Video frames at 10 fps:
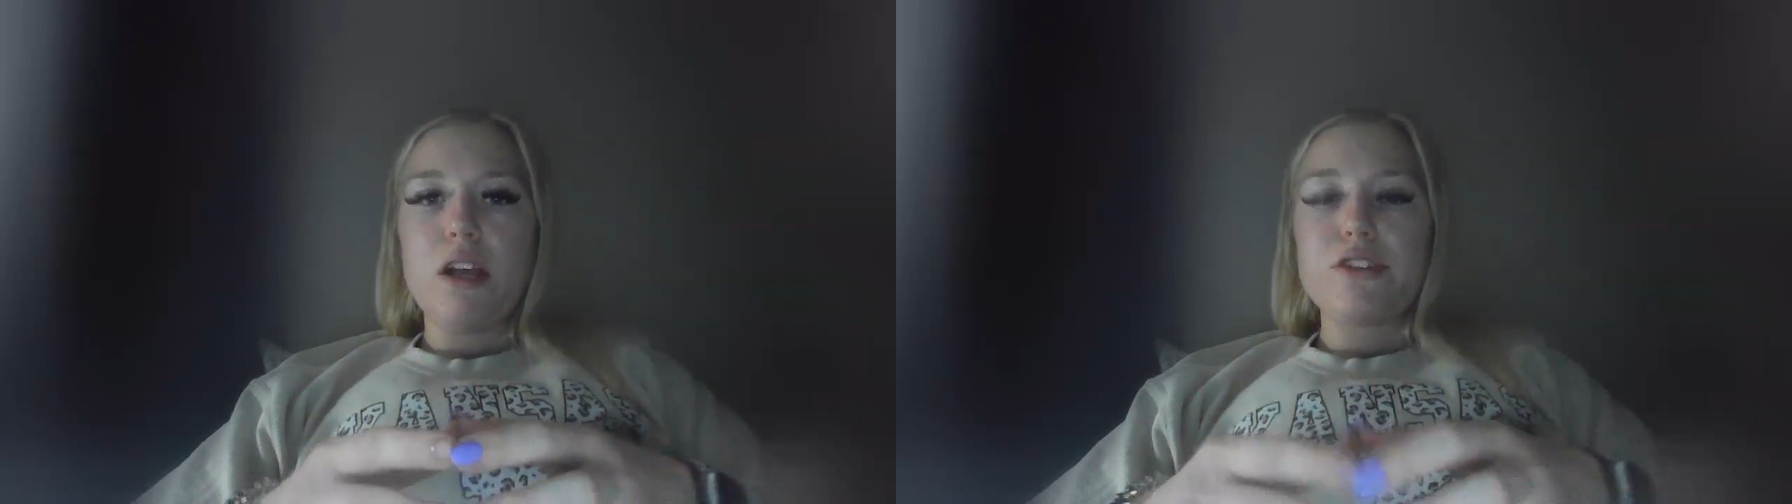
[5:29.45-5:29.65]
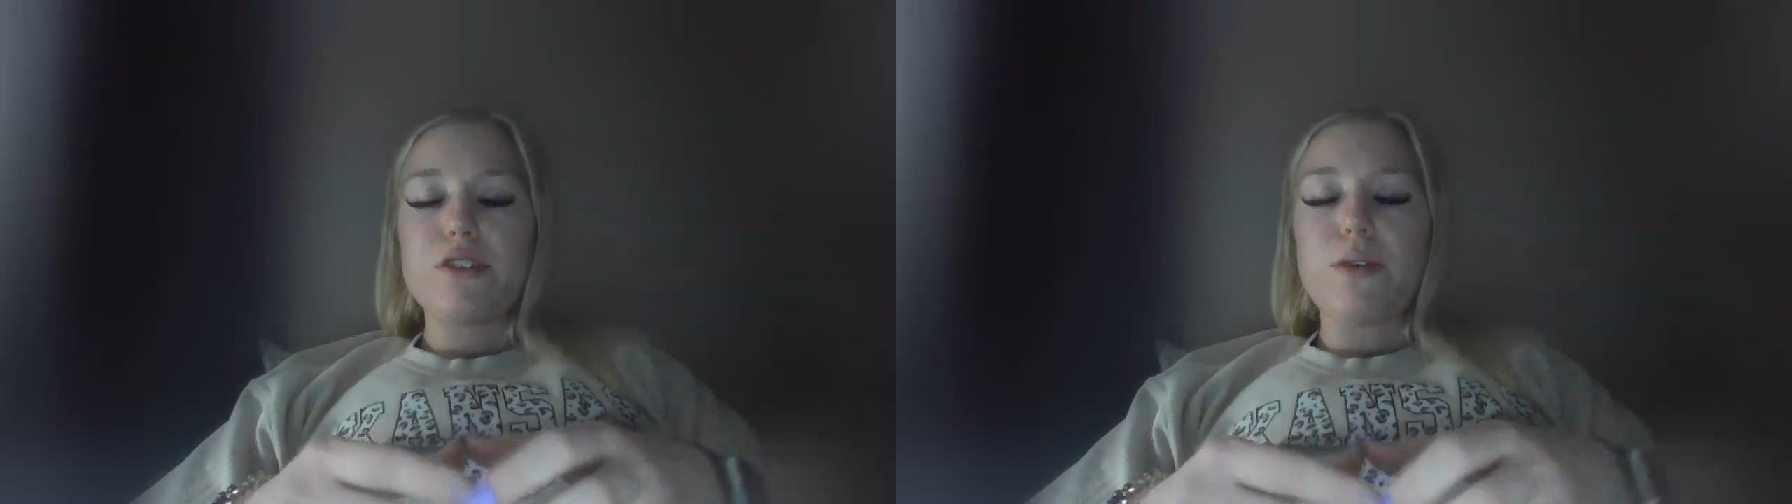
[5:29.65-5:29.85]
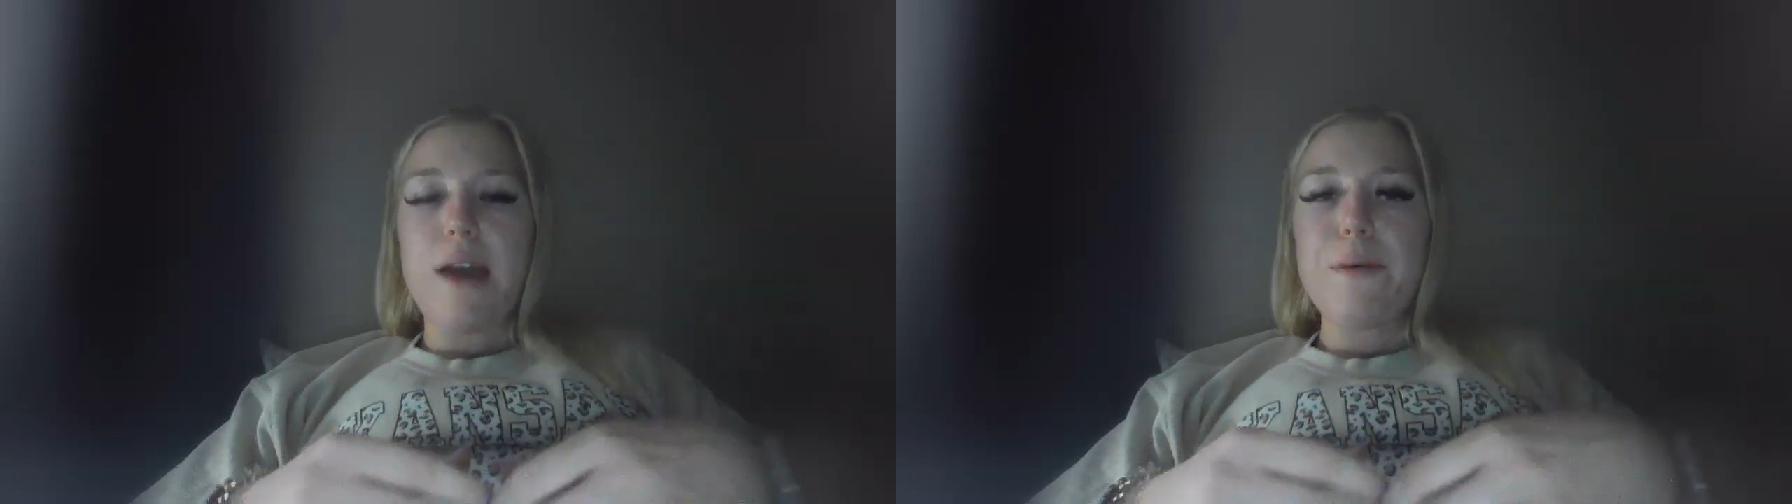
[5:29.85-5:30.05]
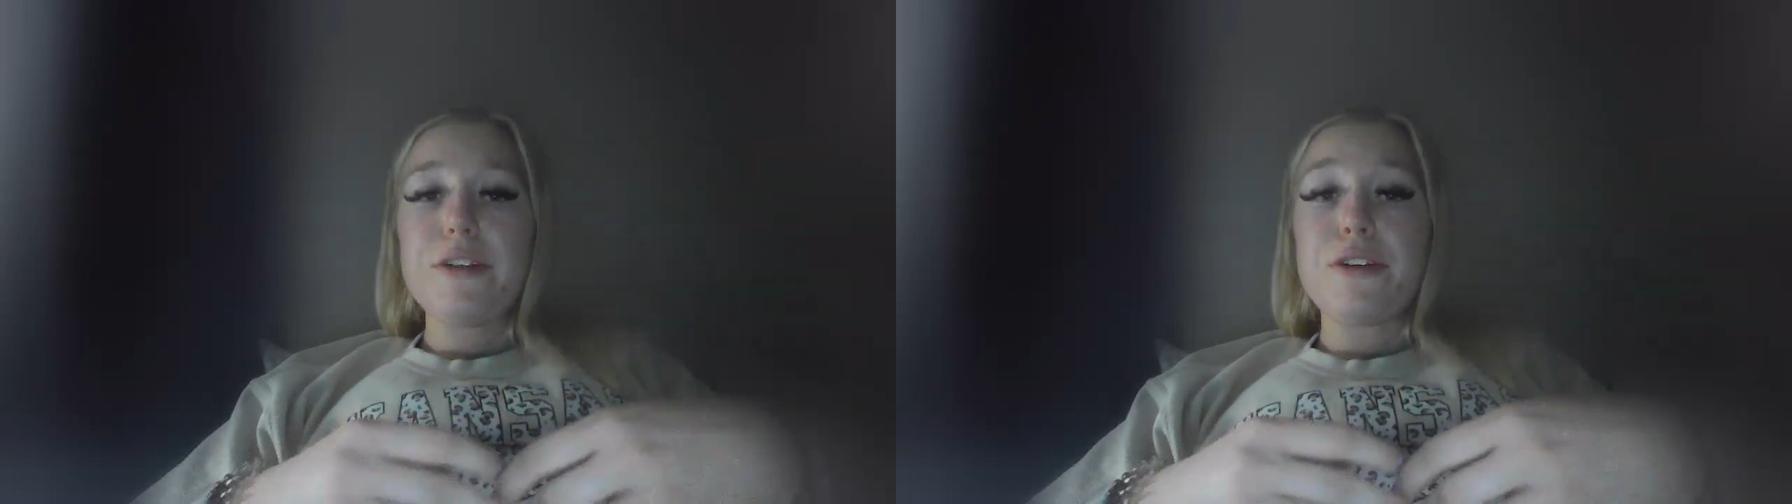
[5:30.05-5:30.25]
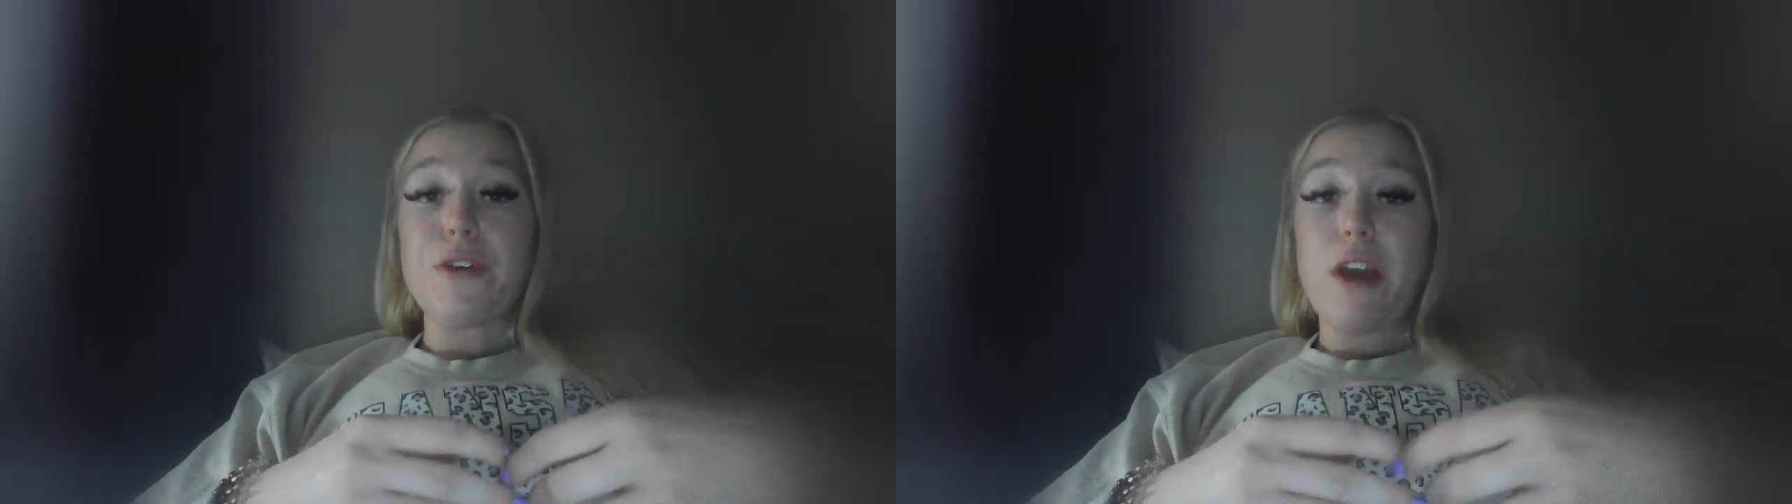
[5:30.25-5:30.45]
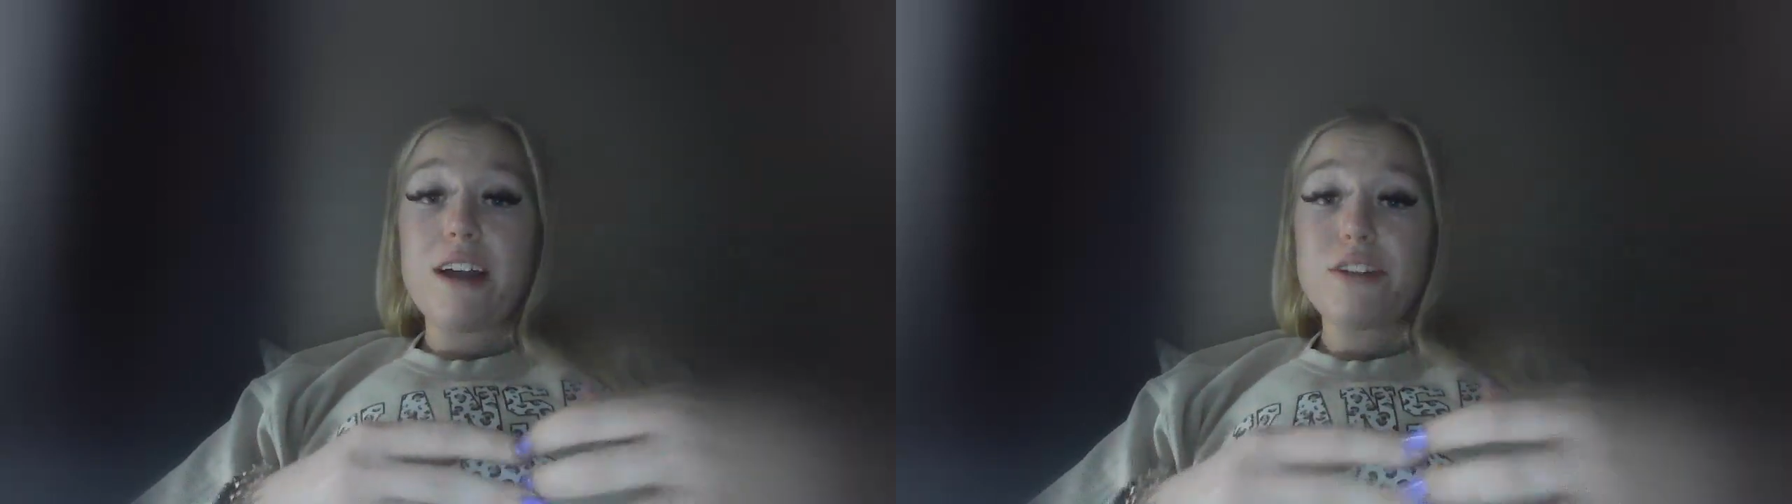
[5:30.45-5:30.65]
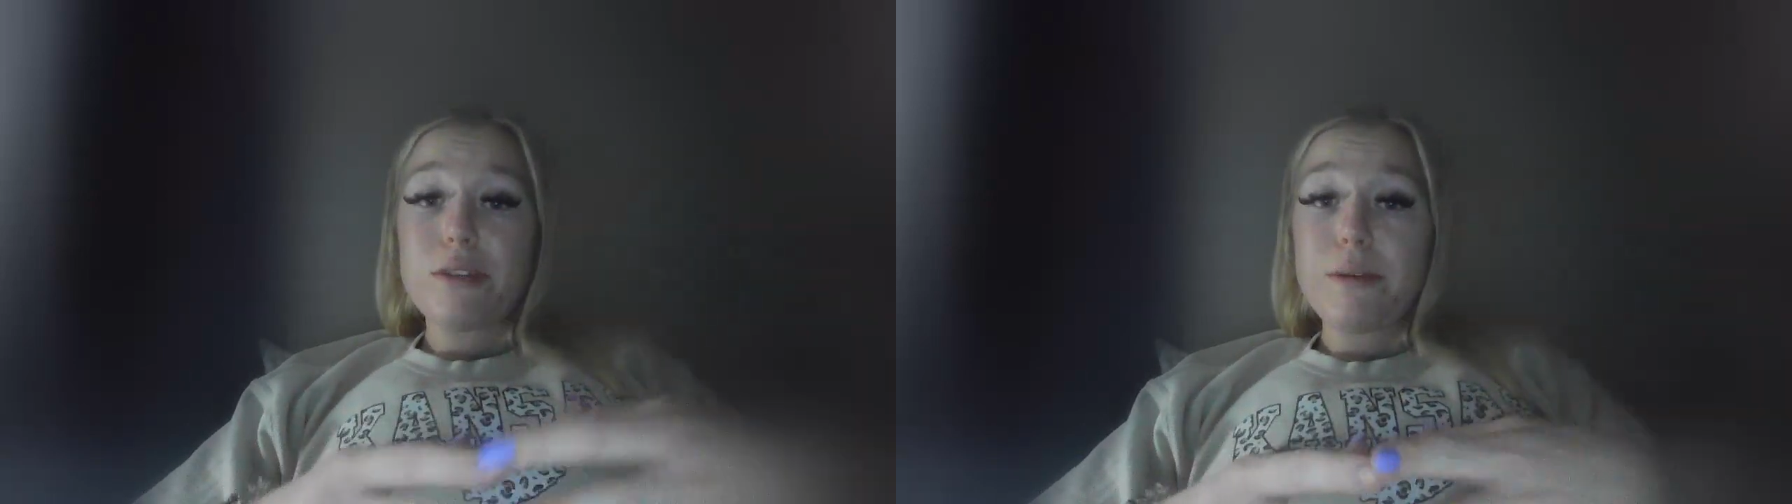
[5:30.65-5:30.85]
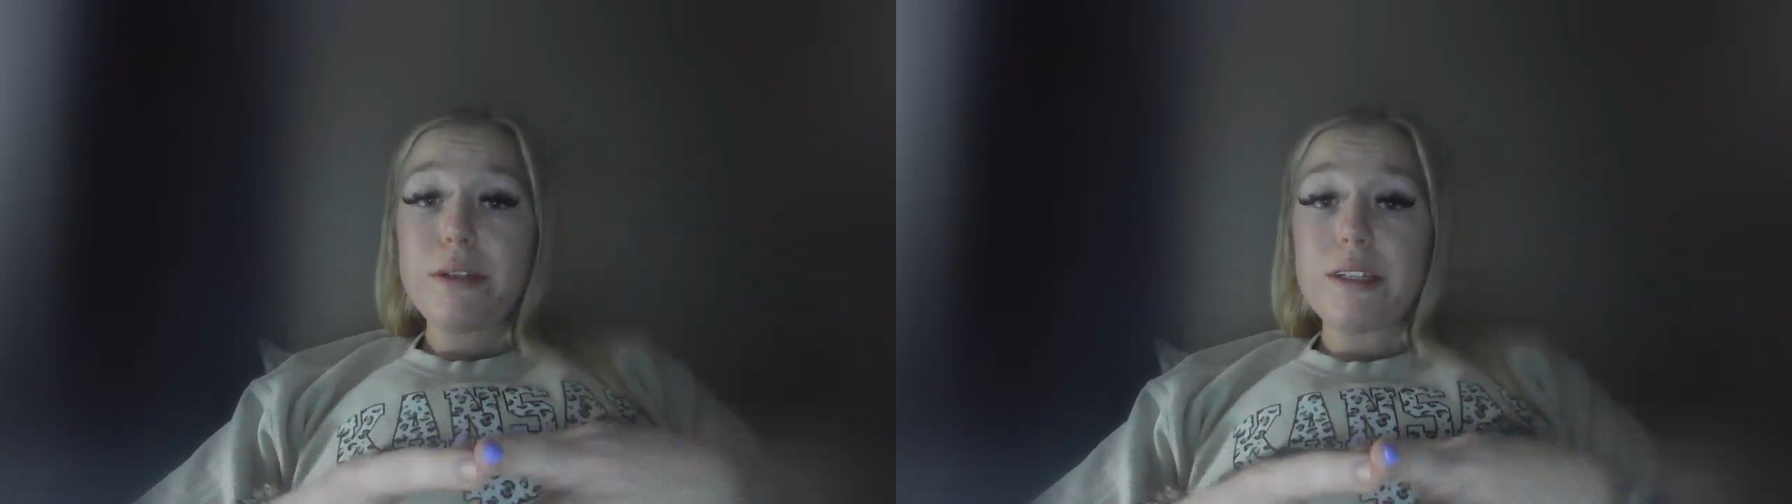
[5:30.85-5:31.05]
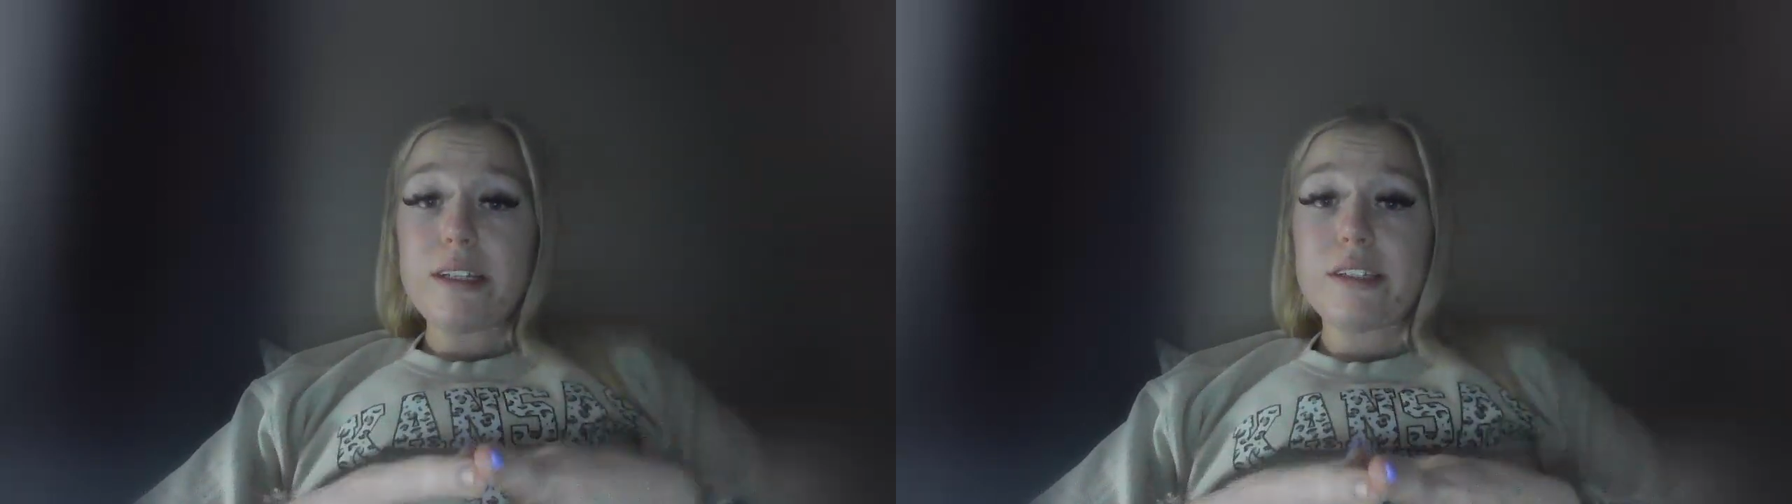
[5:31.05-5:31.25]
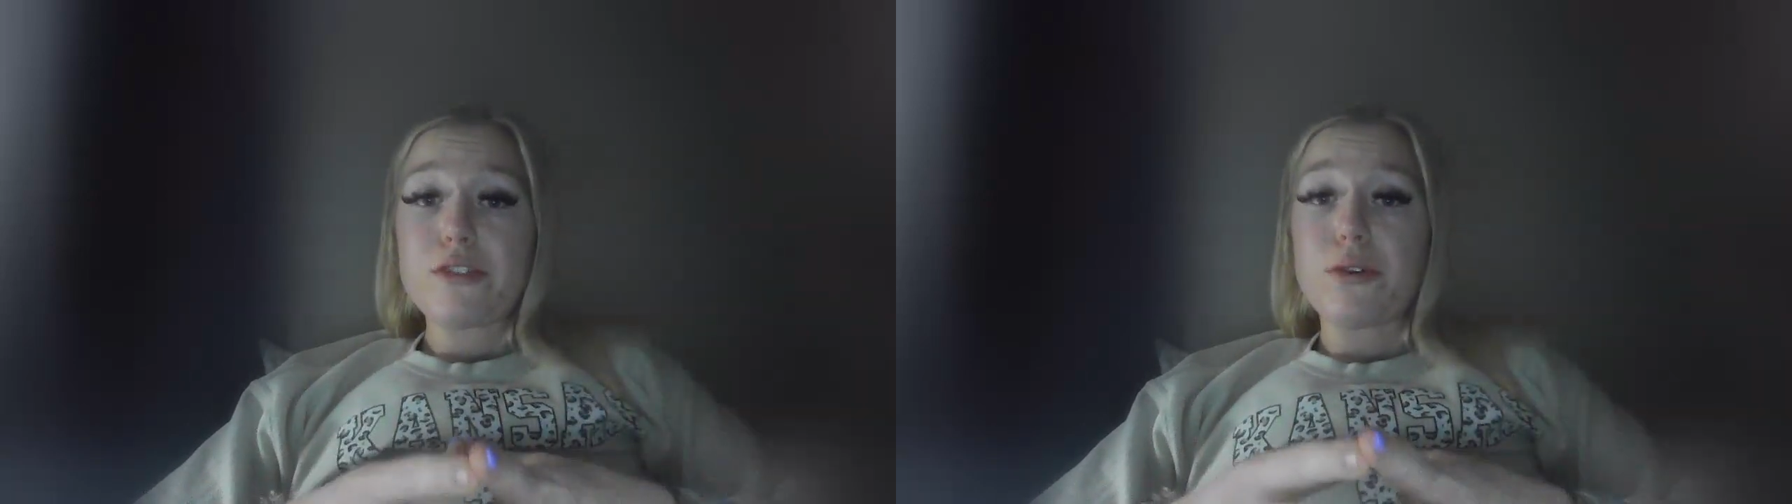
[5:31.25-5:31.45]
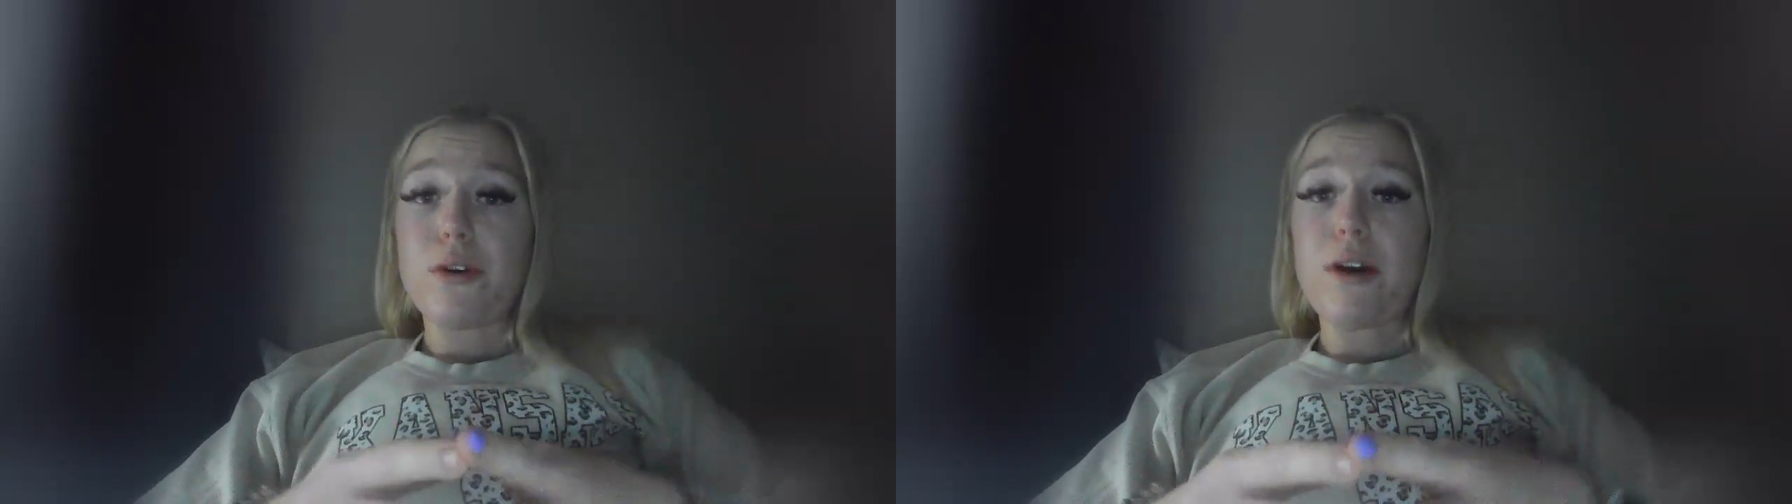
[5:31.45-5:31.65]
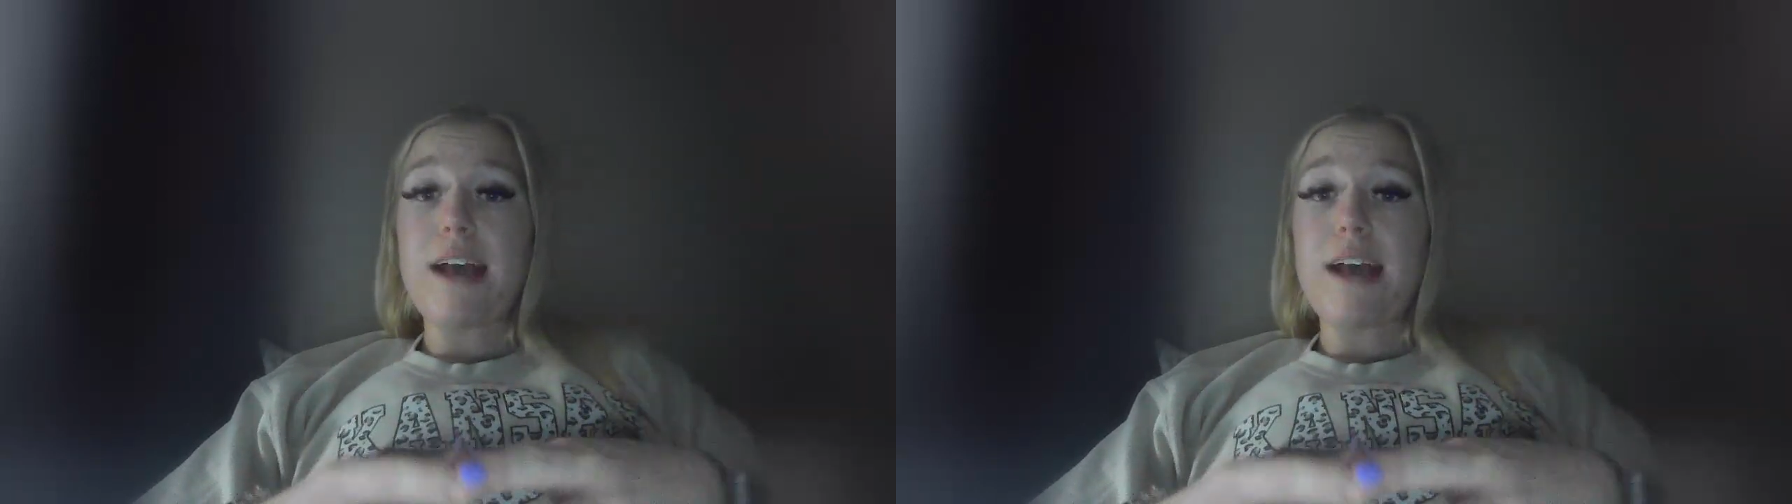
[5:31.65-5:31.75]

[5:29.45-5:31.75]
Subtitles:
So I would gradually release control